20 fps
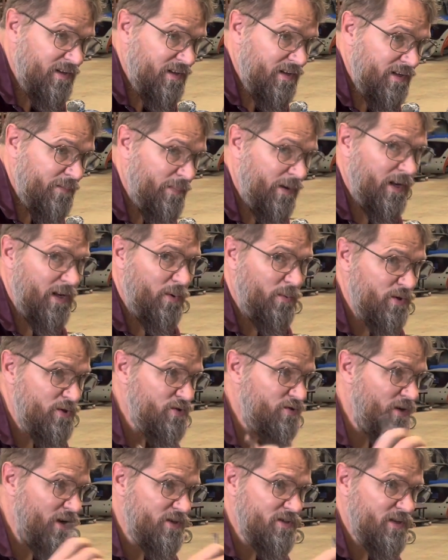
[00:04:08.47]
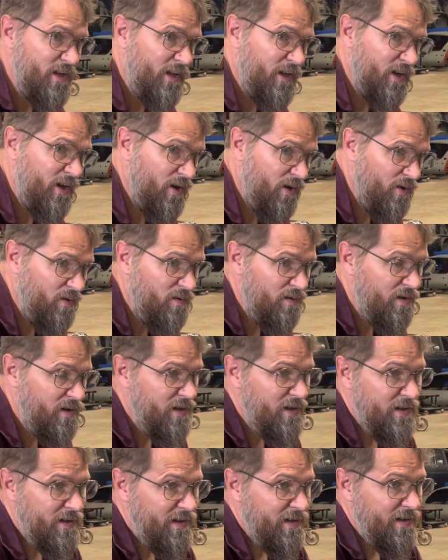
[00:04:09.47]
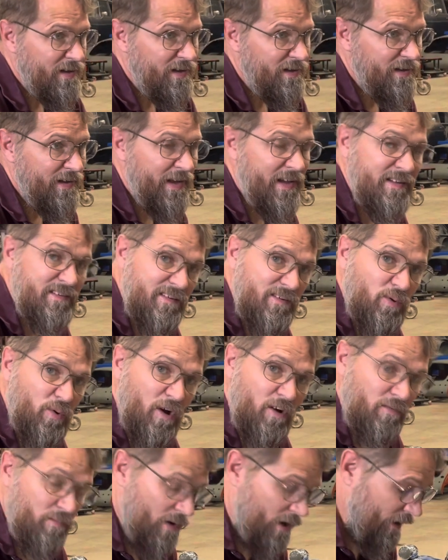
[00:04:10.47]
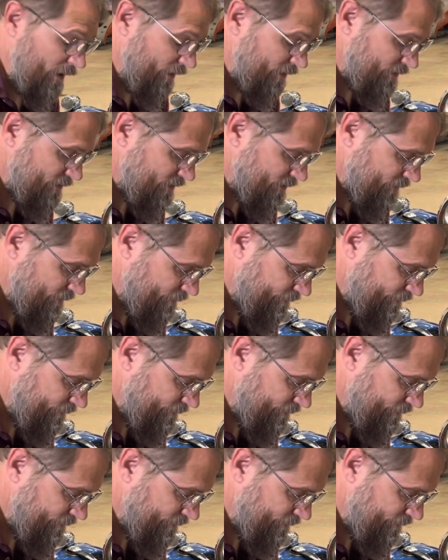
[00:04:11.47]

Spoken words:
depending on which direction I go, 8 to 12 miles.